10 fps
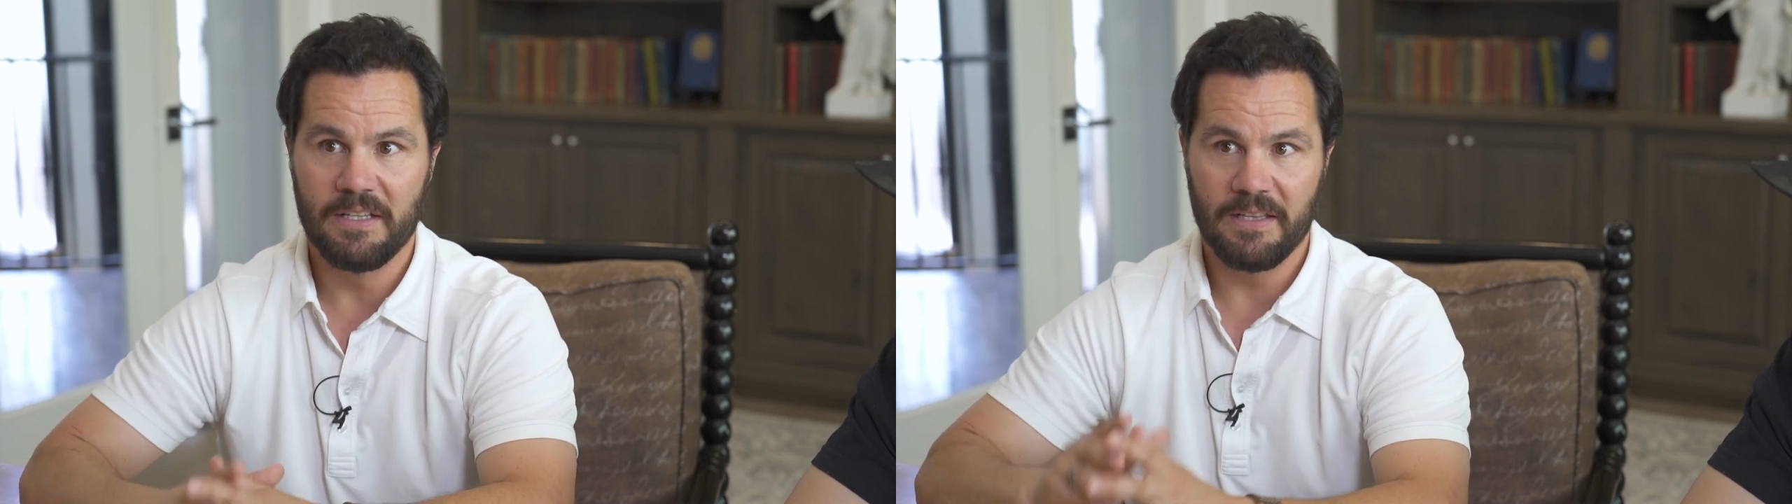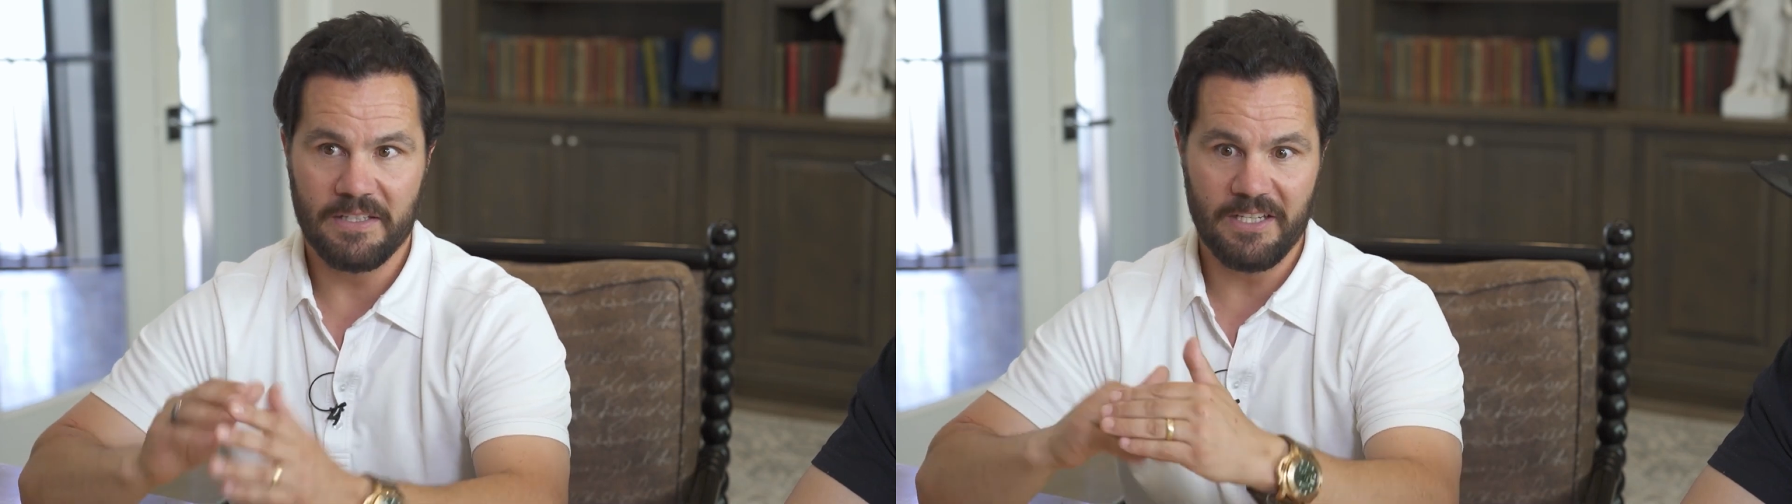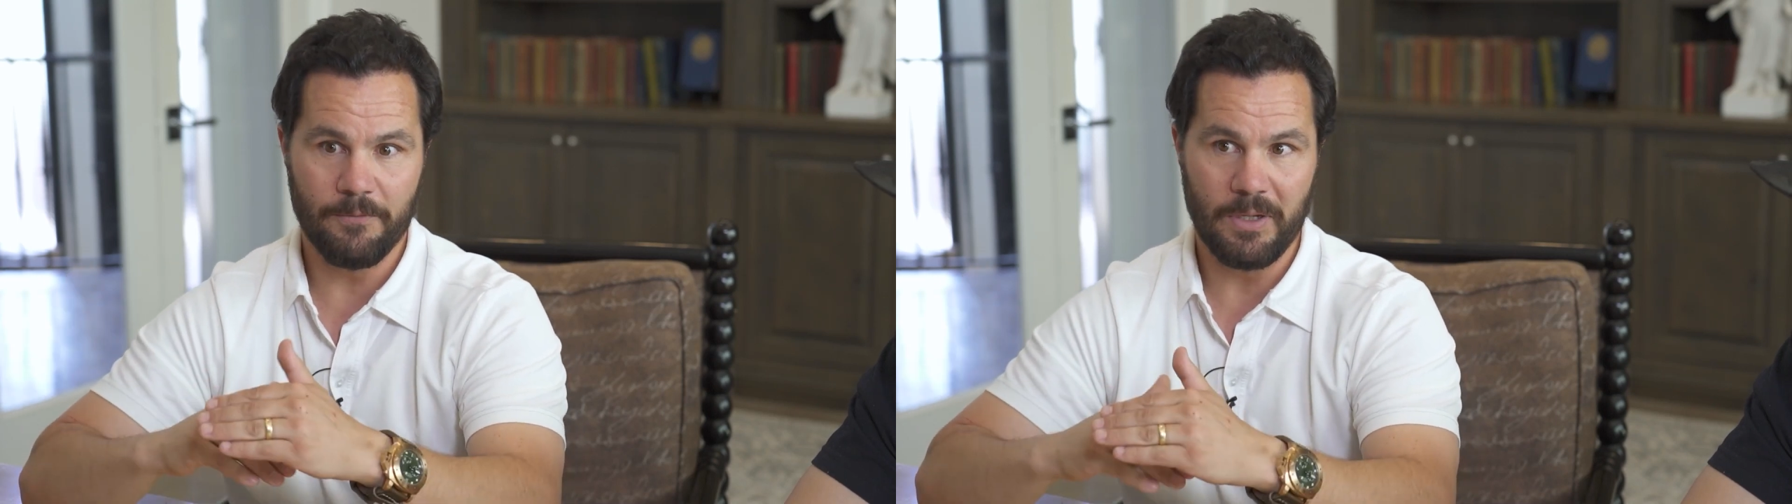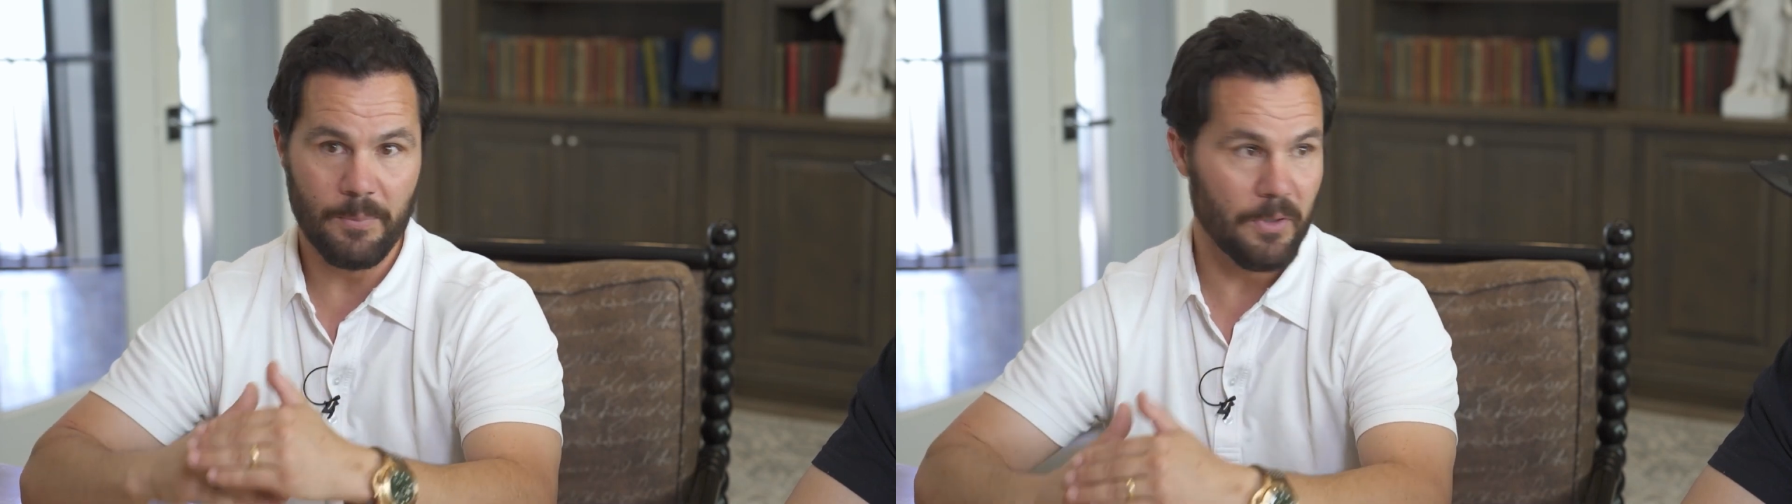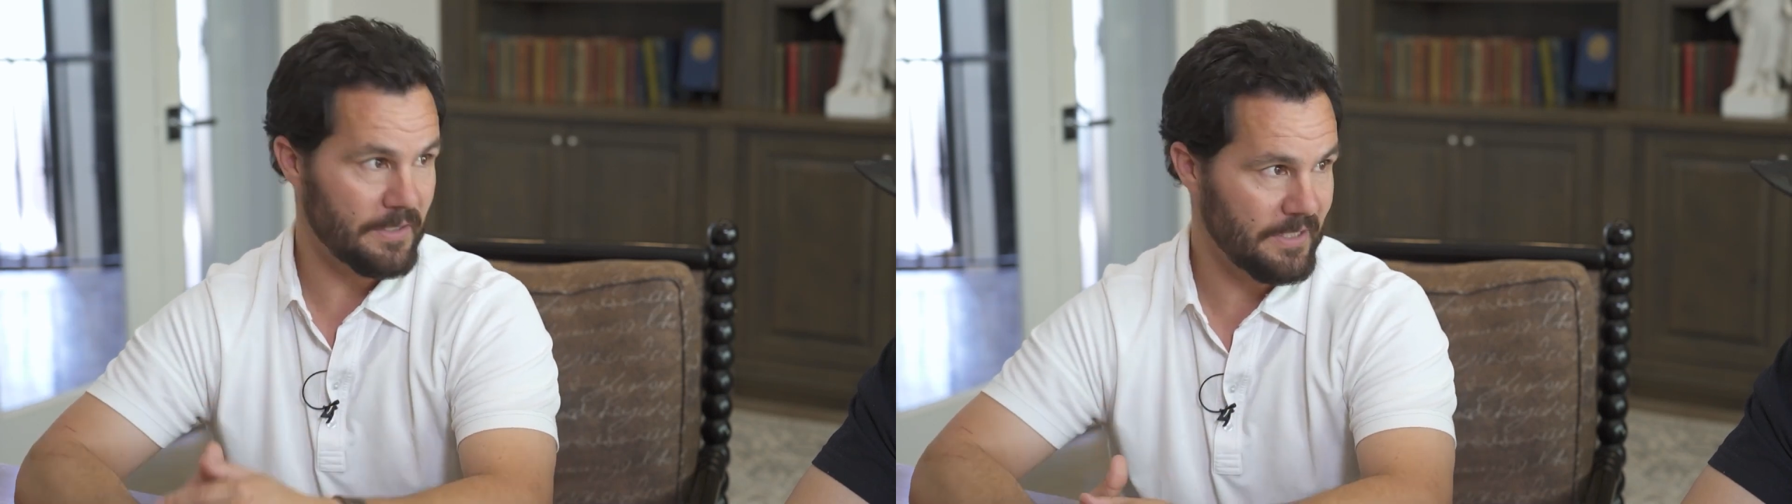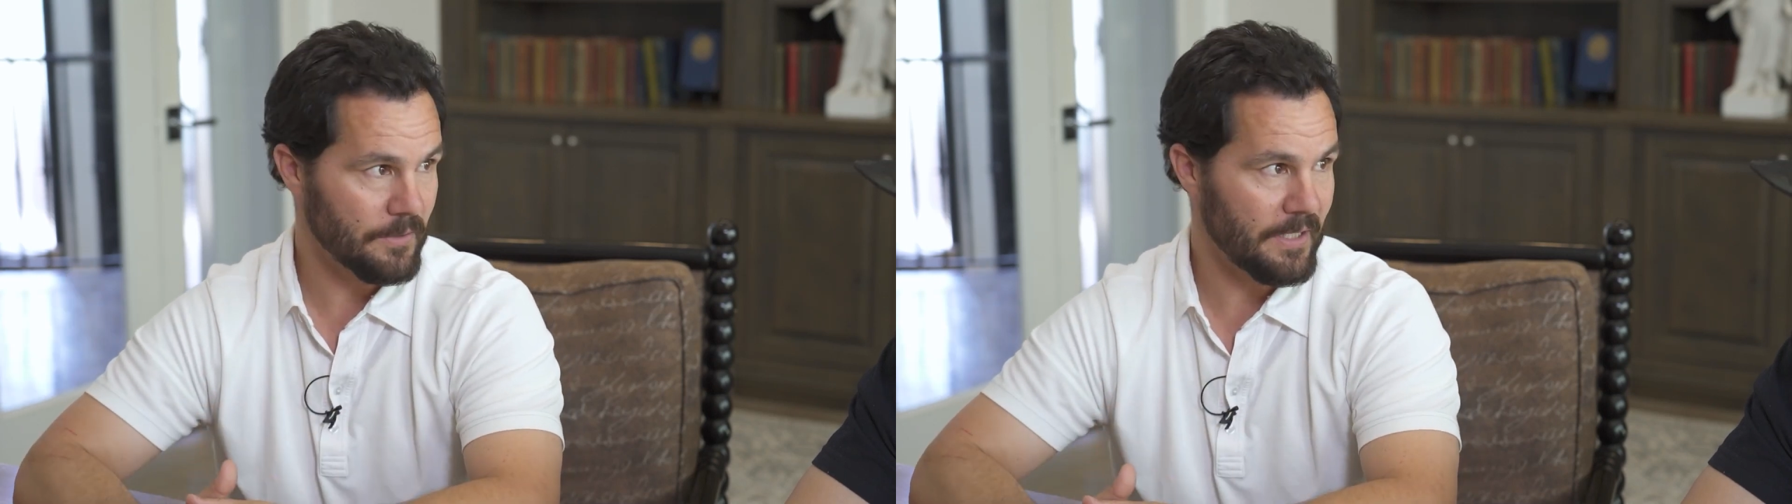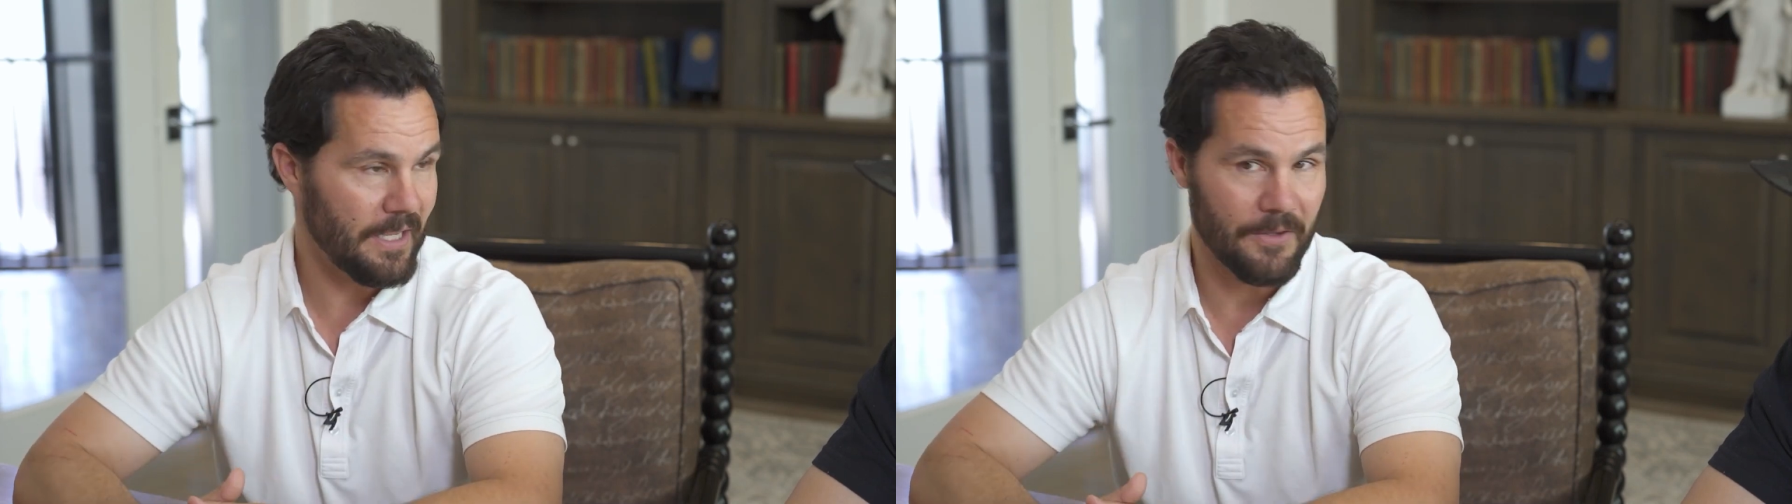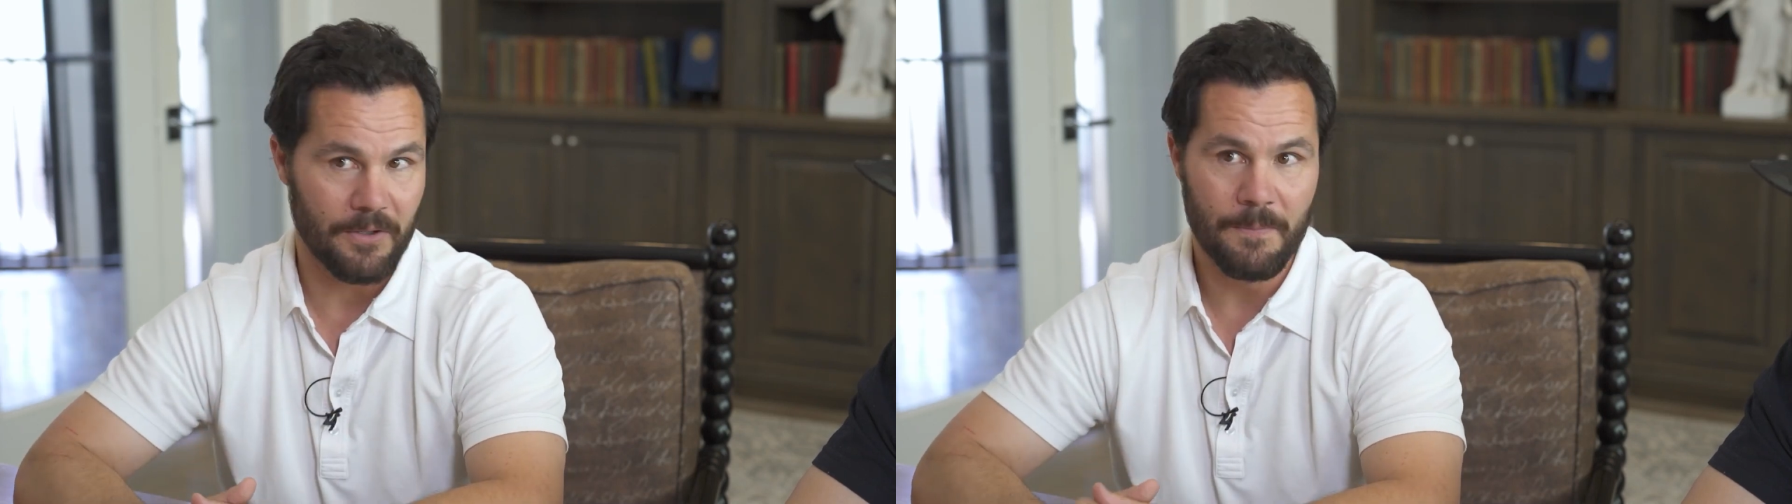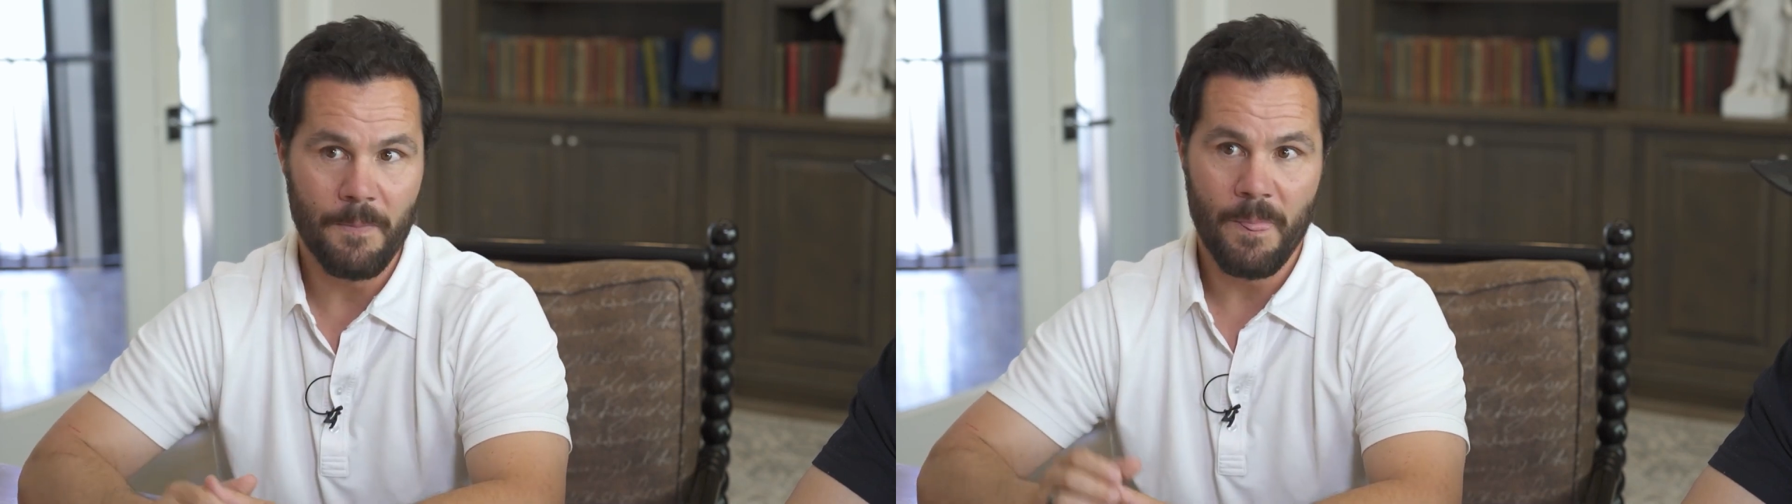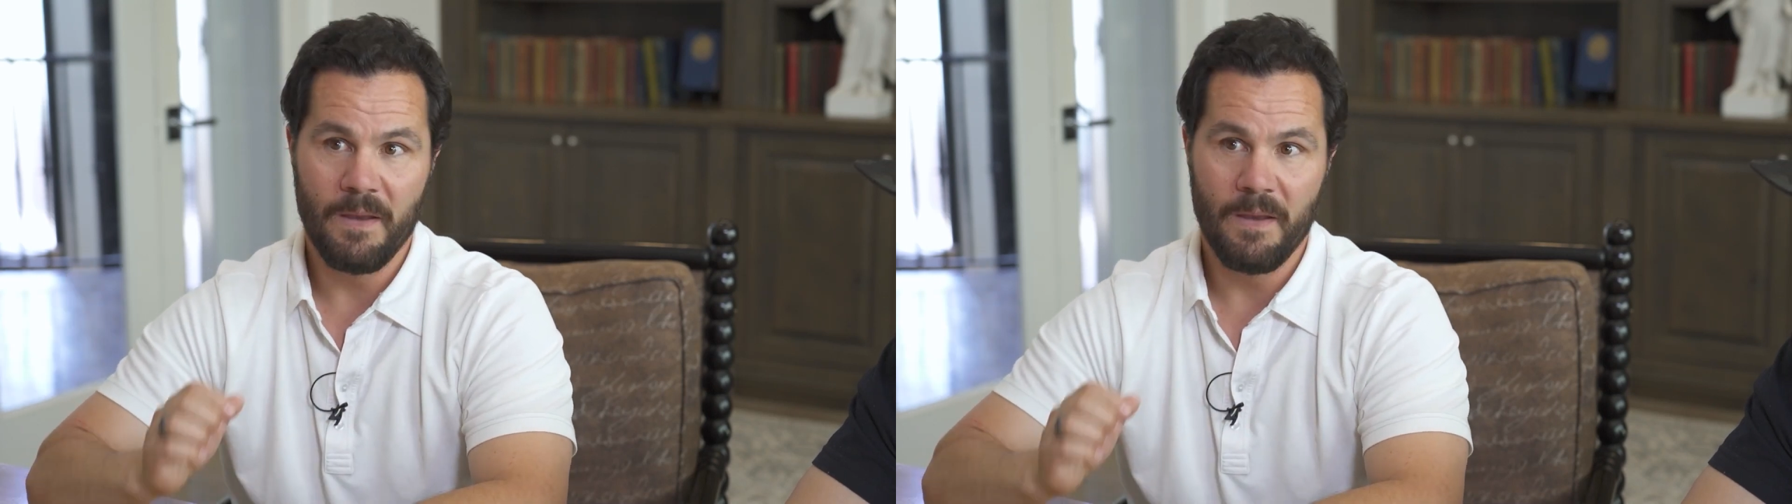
Let's see if we can put a deal together.